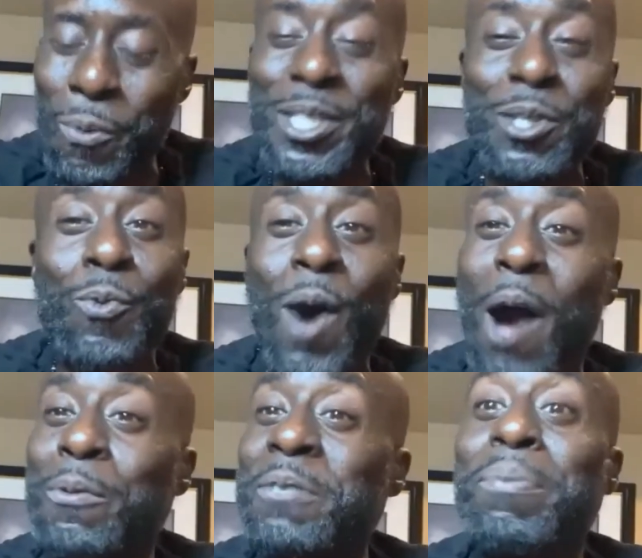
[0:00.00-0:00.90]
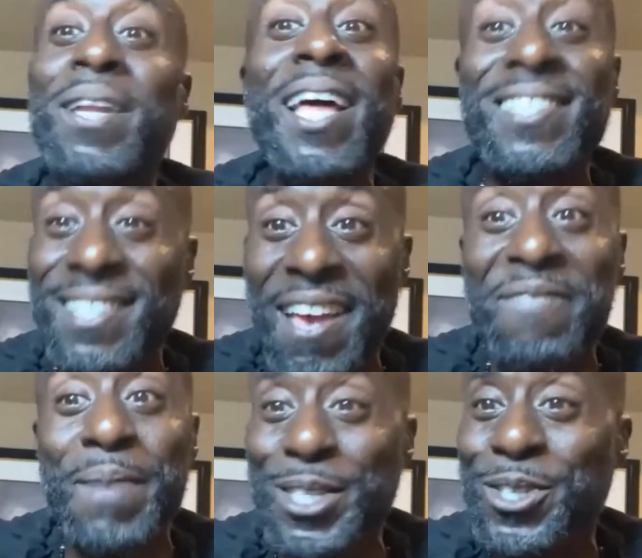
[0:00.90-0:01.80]
which is where I was blessed to
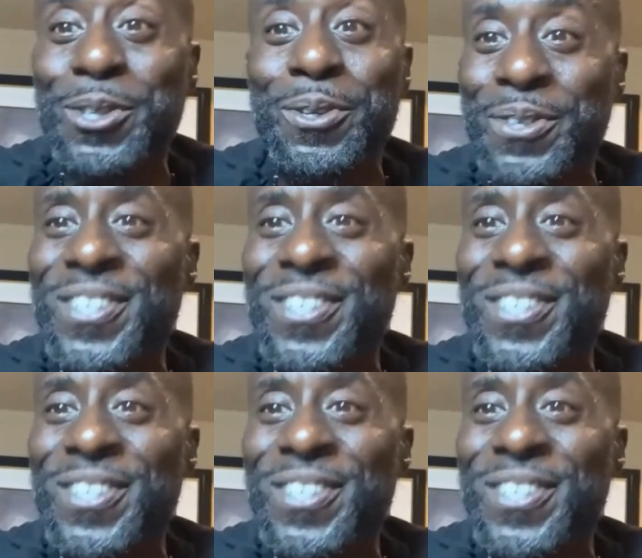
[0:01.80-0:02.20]
have met you.